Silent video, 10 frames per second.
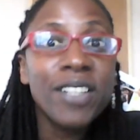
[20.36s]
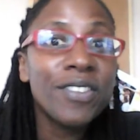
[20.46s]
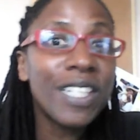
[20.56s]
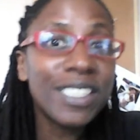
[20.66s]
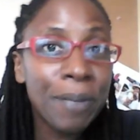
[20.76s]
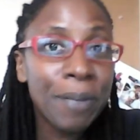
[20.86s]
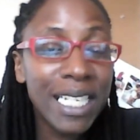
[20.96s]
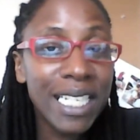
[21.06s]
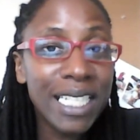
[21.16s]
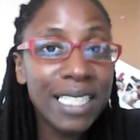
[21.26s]

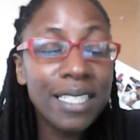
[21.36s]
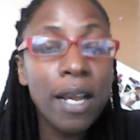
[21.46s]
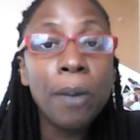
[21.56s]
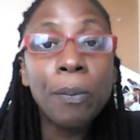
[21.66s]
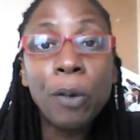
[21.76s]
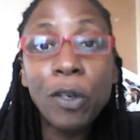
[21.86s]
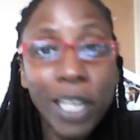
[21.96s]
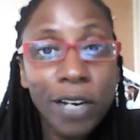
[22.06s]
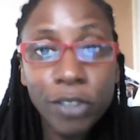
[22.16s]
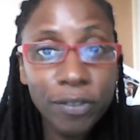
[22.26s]
recipes,
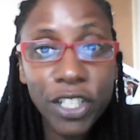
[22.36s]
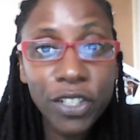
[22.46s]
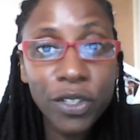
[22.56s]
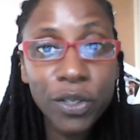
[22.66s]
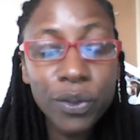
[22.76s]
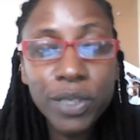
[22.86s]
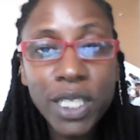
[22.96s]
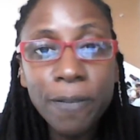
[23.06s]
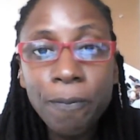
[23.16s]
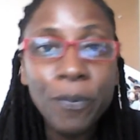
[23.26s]
product reviews,
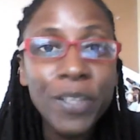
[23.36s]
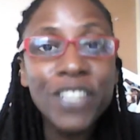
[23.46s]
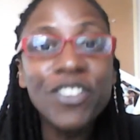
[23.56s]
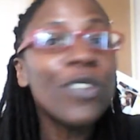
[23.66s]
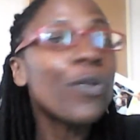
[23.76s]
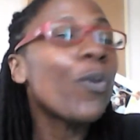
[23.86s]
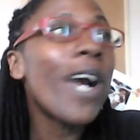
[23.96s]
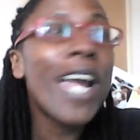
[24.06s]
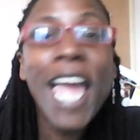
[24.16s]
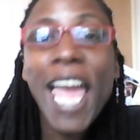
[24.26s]
just
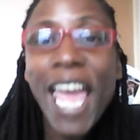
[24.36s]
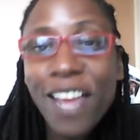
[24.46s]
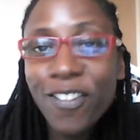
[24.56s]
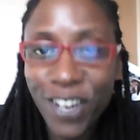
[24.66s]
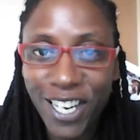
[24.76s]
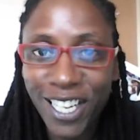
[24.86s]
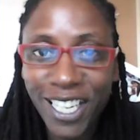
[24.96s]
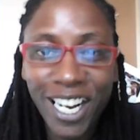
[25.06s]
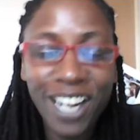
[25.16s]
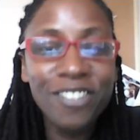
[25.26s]
whatever
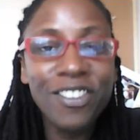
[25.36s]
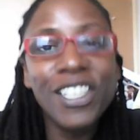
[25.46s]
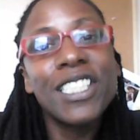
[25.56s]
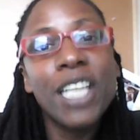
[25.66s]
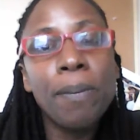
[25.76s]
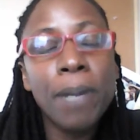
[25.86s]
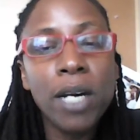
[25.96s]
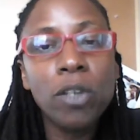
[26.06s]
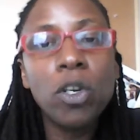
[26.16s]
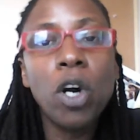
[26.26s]
I find
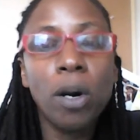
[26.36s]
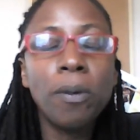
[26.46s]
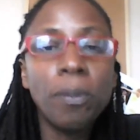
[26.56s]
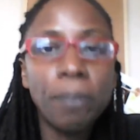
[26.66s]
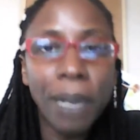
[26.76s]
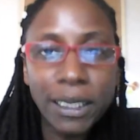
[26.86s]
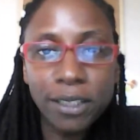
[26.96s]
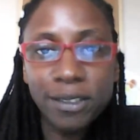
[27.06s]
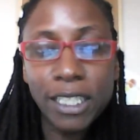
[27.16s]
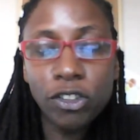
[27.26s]
about
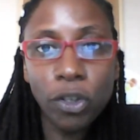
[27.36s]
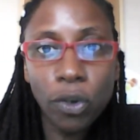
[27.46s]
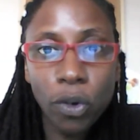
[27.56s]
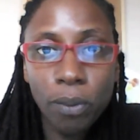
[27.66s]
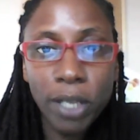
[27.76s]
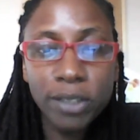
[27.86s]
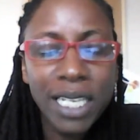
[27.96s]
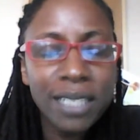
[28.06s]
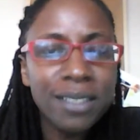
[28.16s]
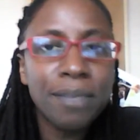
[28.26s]
balancing your hormones,
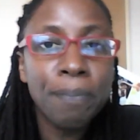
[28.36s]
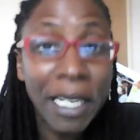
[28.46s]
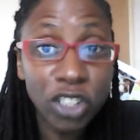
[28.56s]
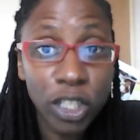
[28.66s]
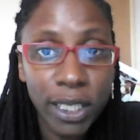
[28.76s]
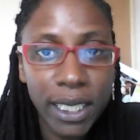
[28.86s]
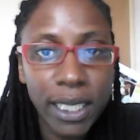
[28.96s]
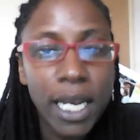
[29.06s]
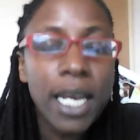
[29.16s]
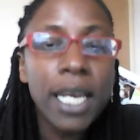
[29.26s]
especially
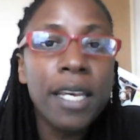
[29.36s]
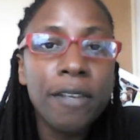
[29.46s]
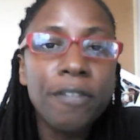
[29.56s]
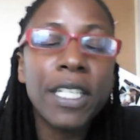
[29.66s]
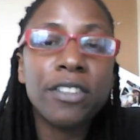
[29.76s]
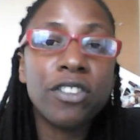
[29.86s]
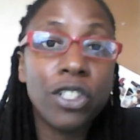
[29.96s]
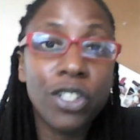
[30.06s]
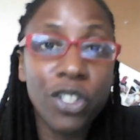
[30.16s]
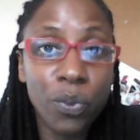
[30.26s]
if it's to
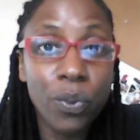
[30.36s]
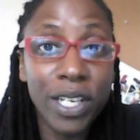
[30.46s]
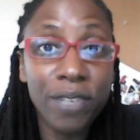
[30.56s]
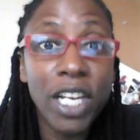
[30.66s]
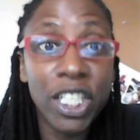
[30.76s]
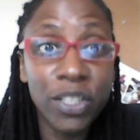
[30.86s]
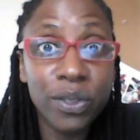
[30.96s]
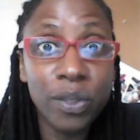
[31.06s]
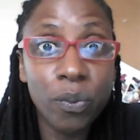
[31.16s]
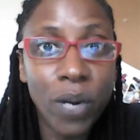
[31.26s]
do with
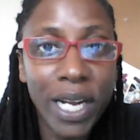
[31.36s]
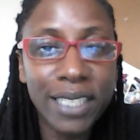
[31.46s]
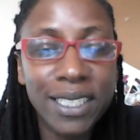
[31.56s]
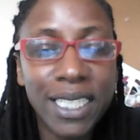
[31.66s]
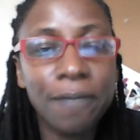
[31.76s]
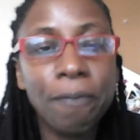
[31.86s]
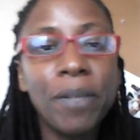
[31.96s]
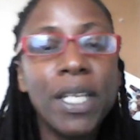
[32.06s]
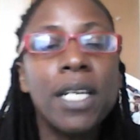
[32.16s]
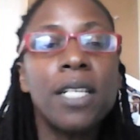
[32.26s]
losing weight.
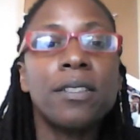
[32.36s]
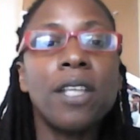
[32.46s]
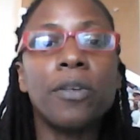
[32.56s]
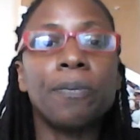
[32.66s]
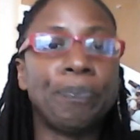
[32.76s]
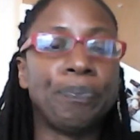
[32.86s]
So,